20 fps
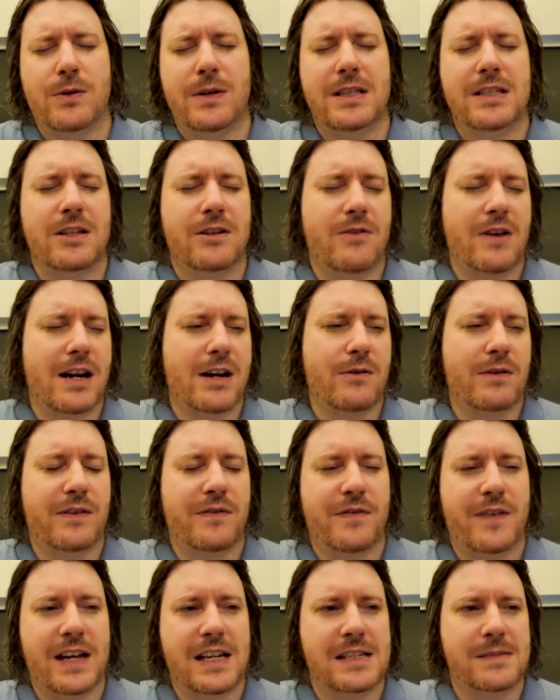integrate it with
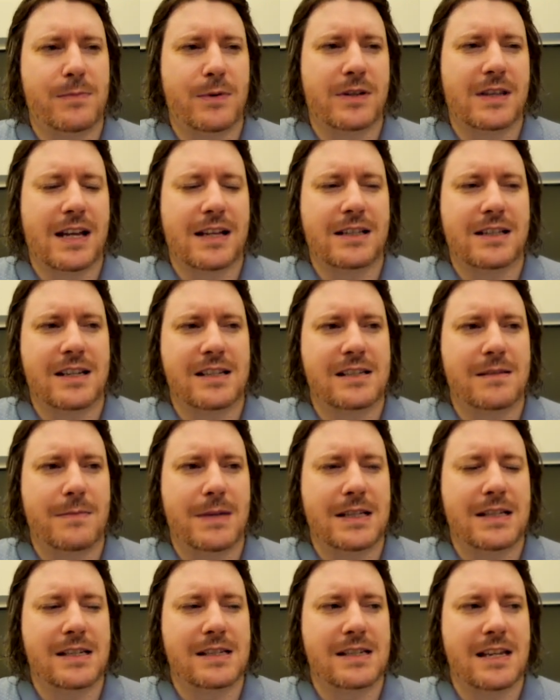Facebook, that doesn't
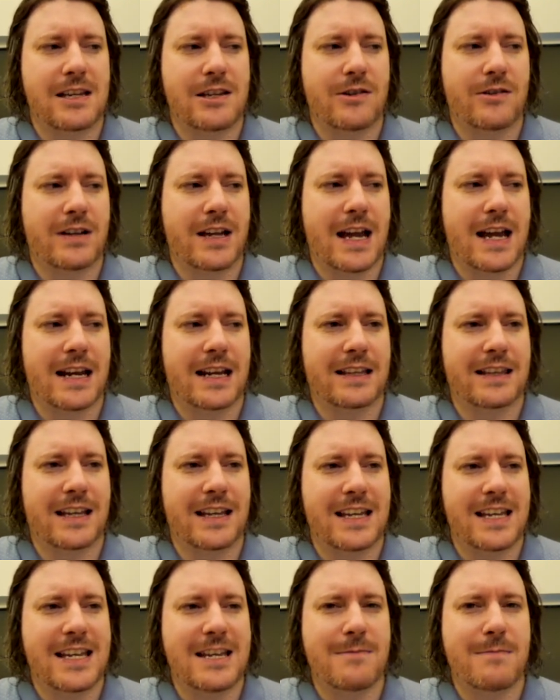mean to say you're getting the
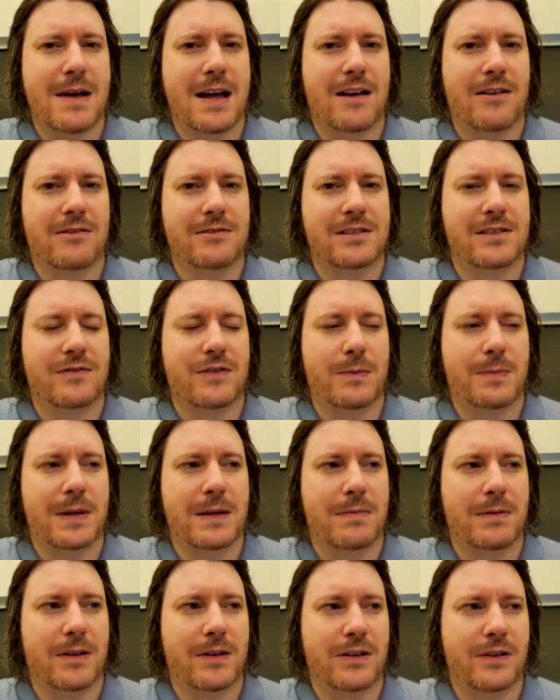emails of the
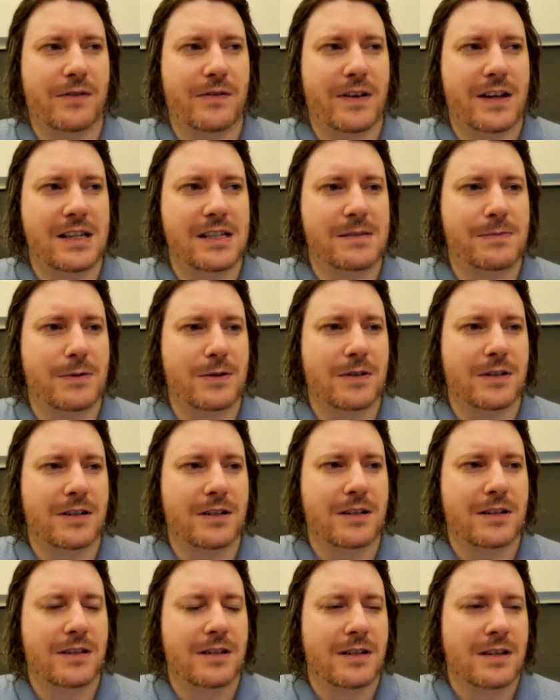people on your Facebook.
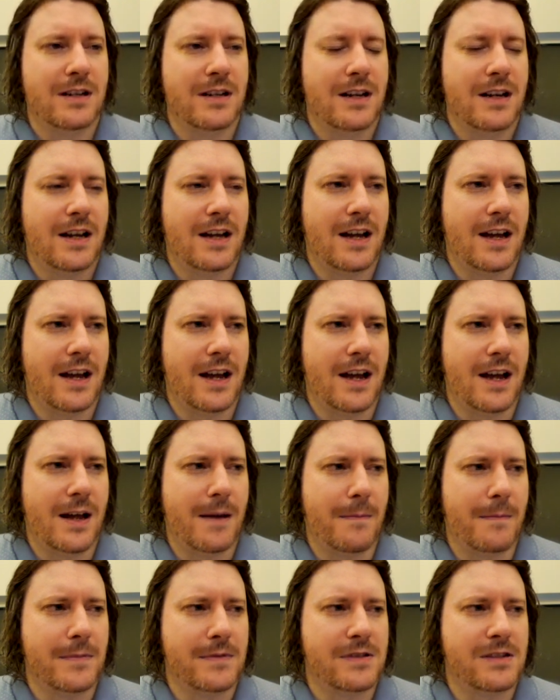
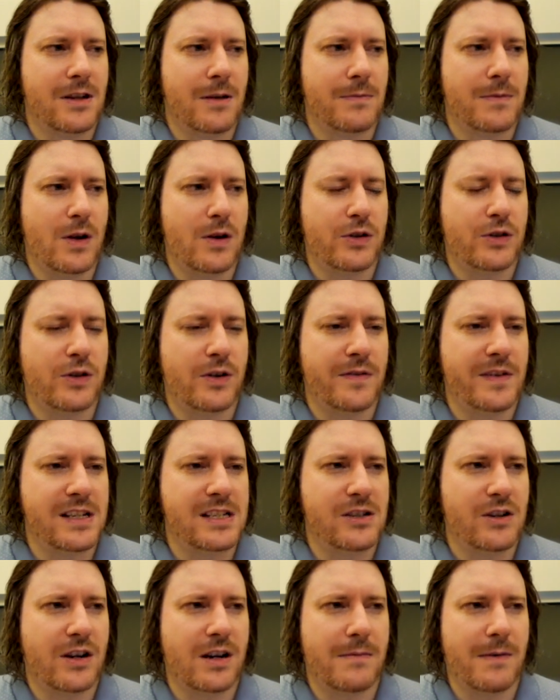So I'm not sure if he's
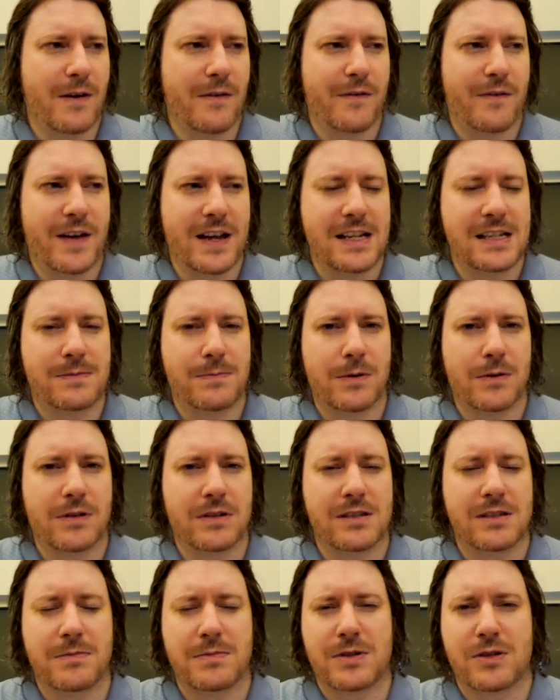talking about Facebook
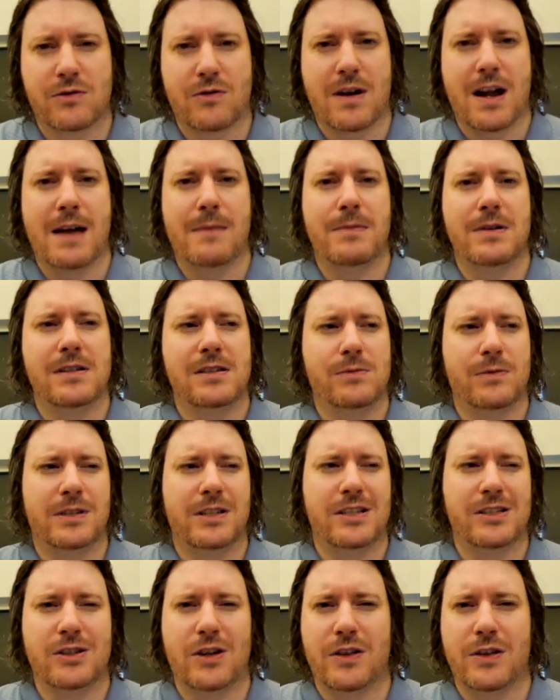subscribers,
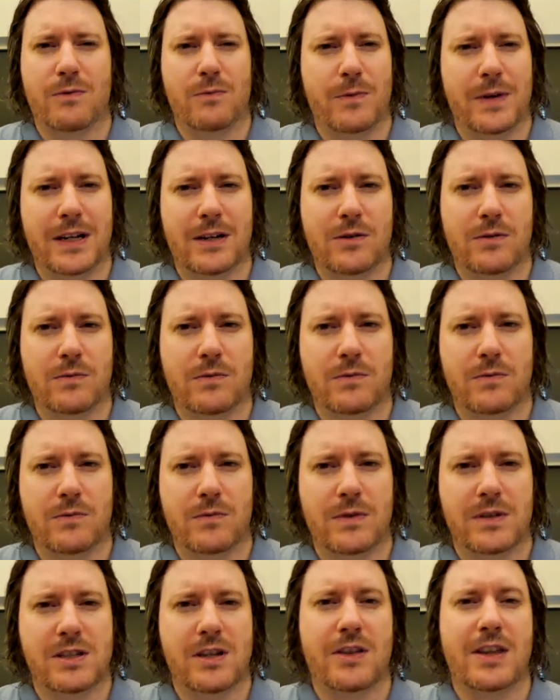which is not the real,
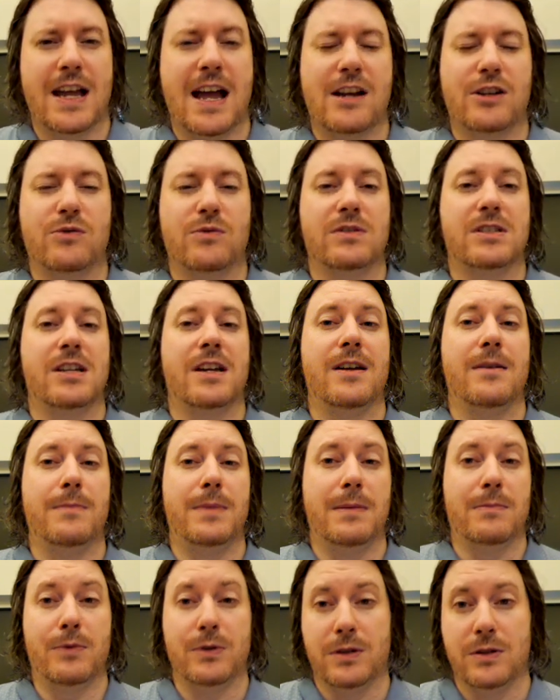it's not the actual term
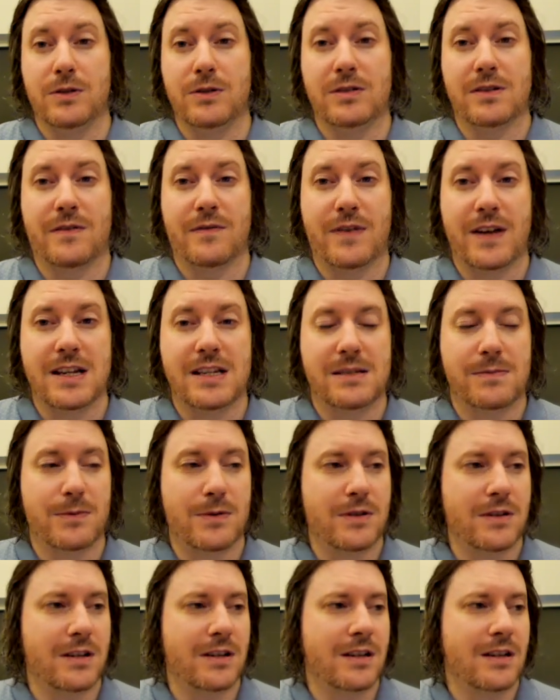people use on Facebook.